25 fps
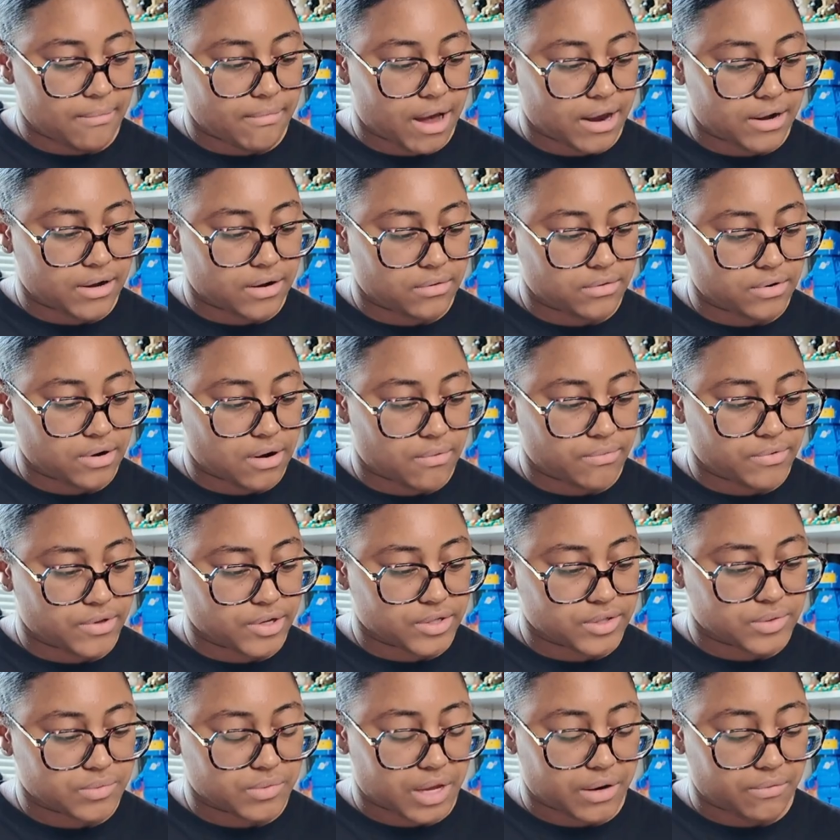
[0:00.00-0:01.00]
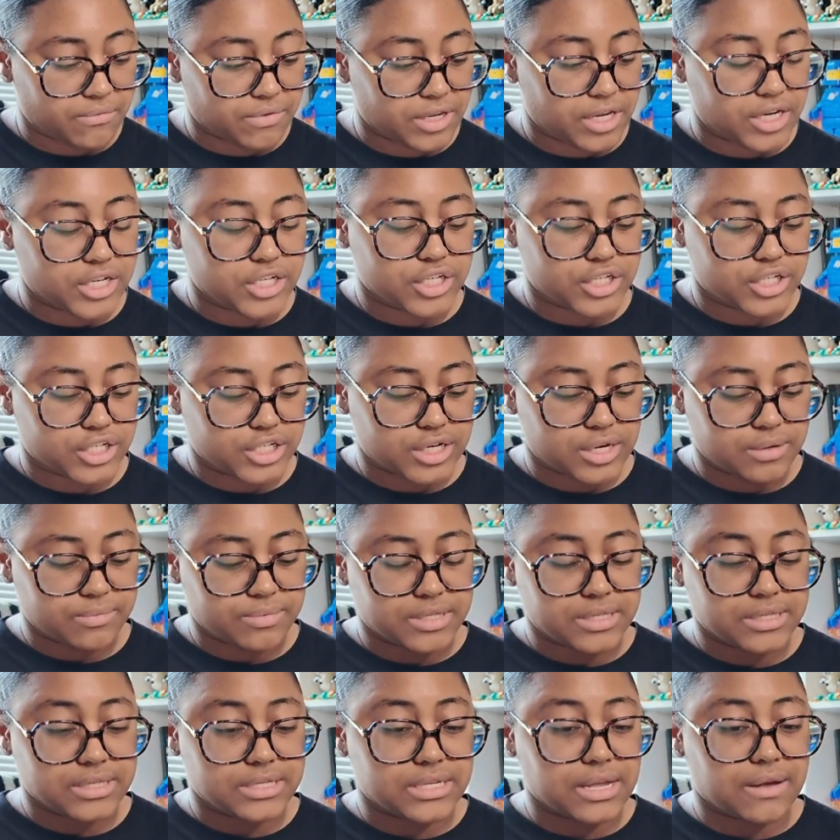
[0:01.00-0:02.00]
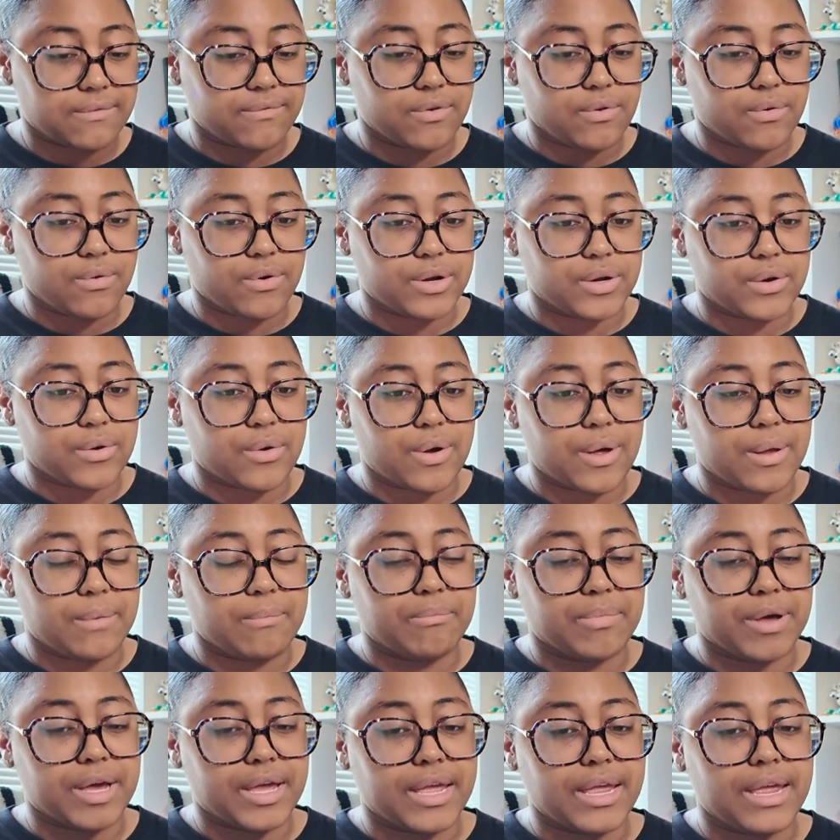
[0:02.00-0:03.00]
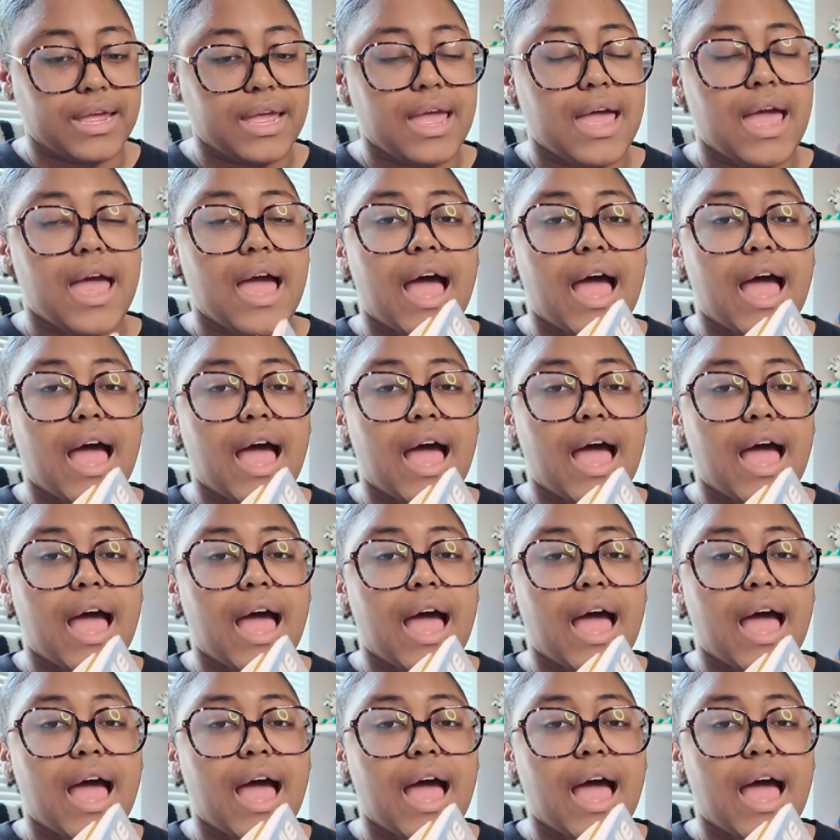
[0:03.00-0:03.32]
I don't know if there's like relationships and stuff going on, but